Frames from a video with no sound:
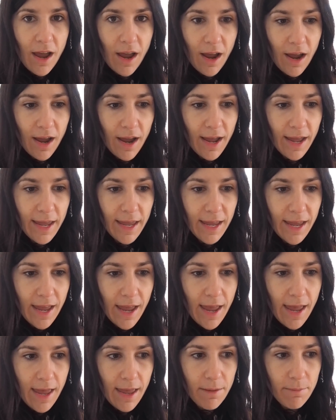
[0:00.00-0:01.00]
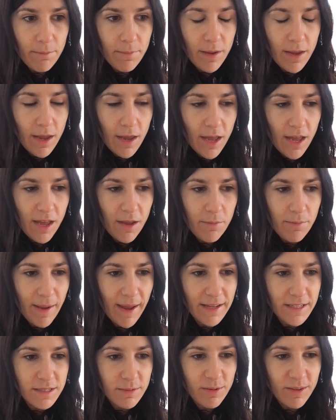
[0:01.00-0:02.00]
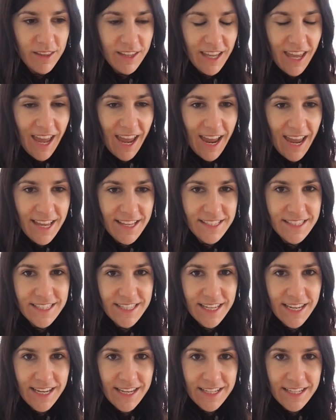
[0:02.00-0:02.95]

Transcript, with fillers: I am about to put the cats